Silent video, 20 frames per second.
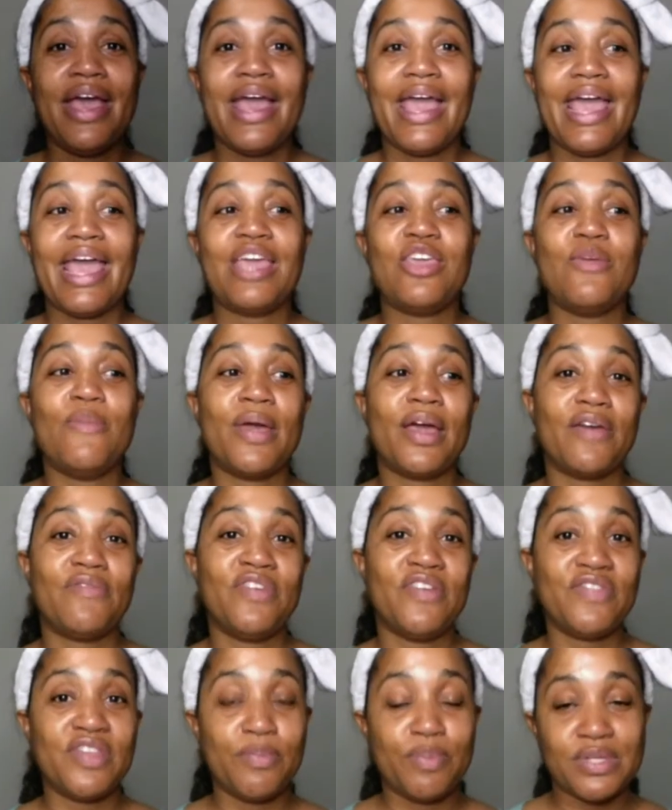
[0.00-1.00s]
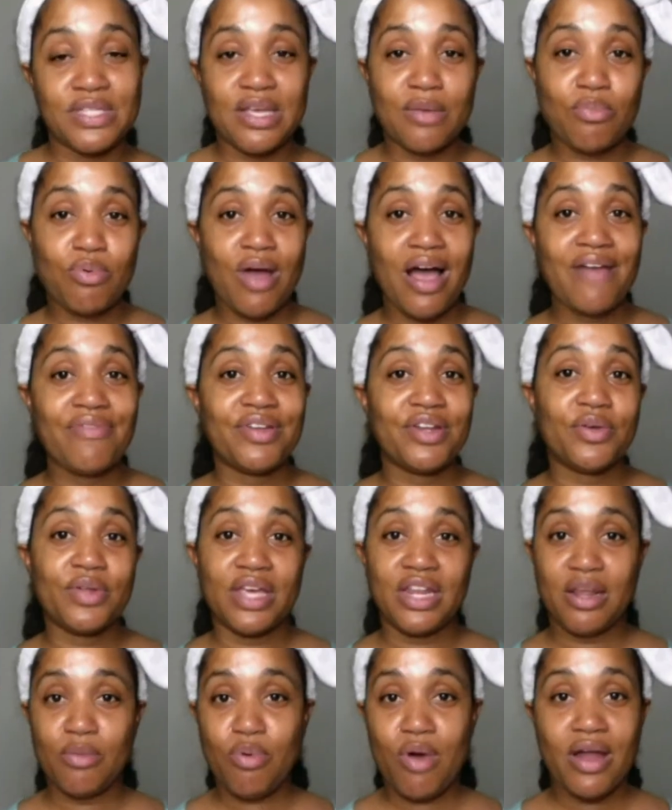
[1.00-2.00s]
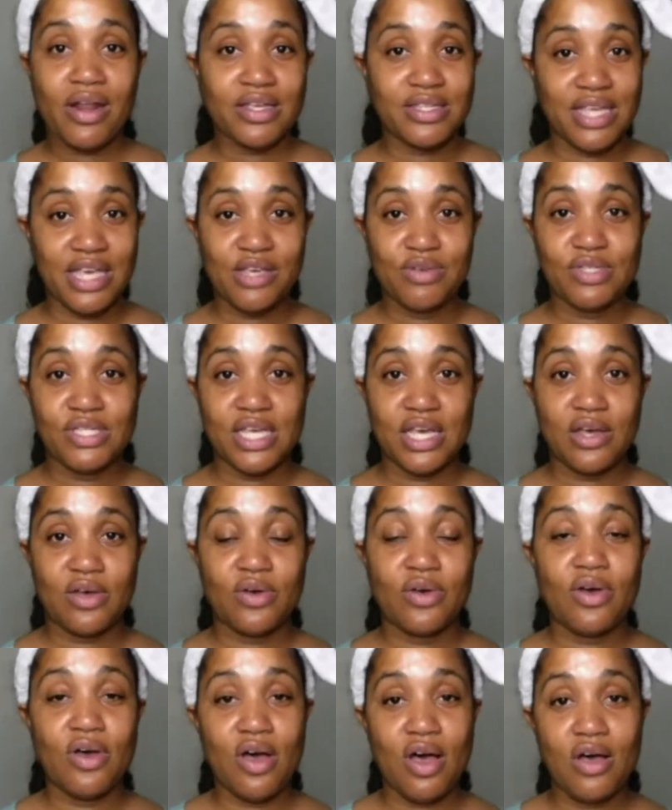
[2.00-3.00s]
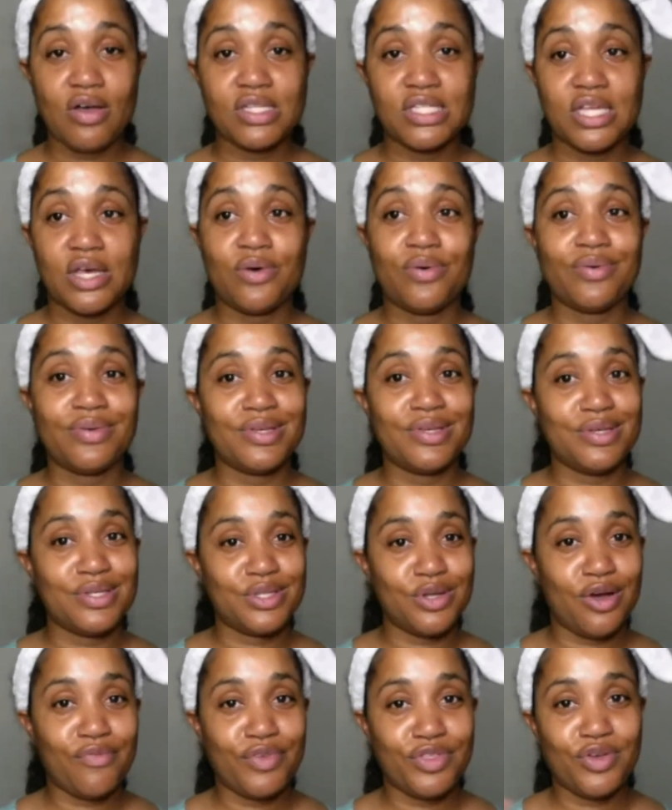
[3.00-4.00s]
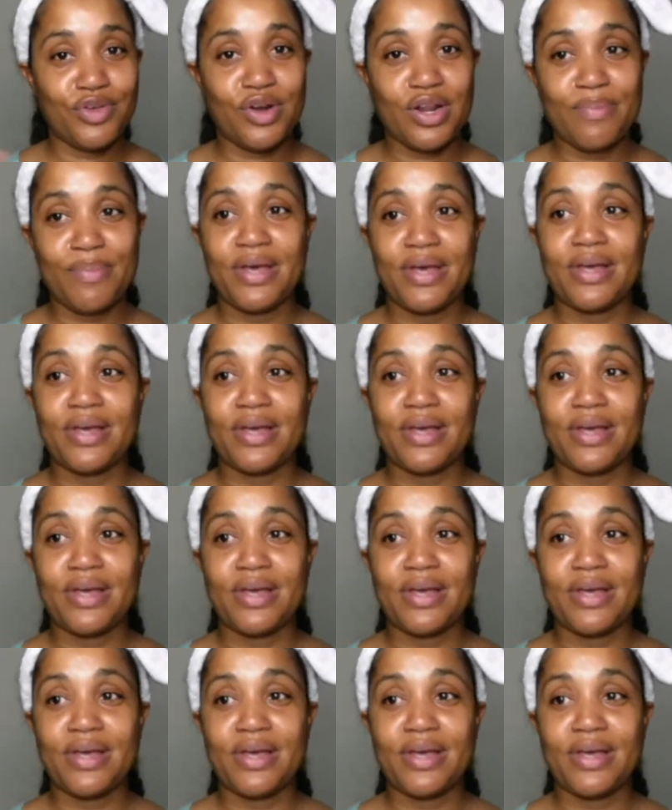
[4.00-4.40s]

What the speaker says: and you make a 50% profit on any products that you sell. Also, you start for $30.